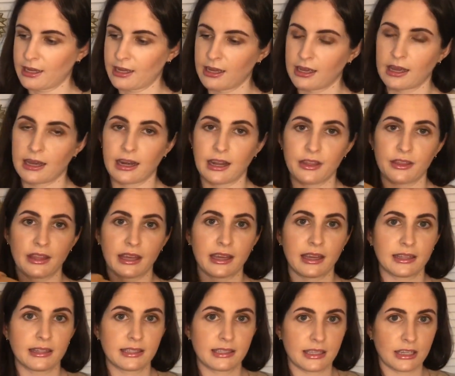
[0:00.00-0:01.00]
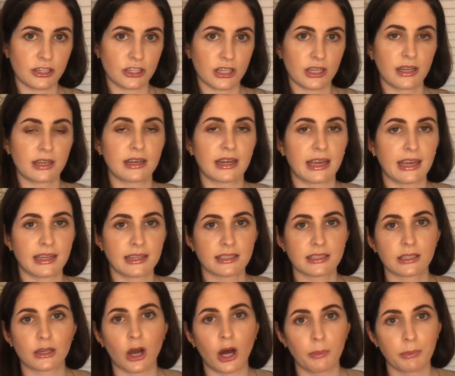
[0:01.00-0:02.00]
and I think it's such a nice
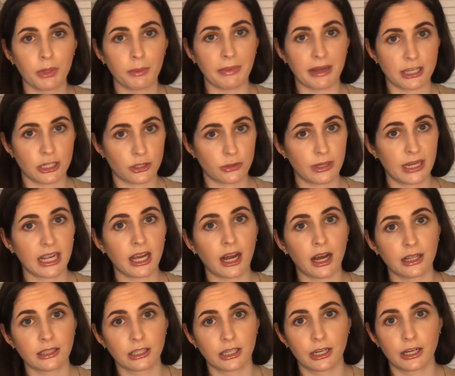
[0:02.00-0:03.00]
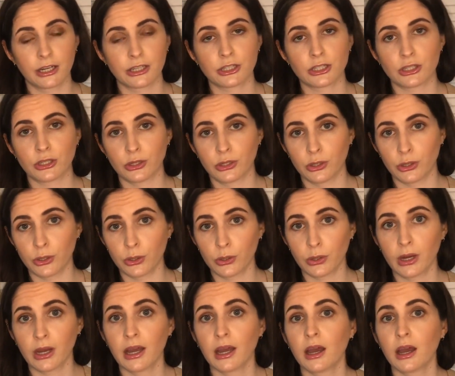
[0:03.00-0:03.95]
complementary color to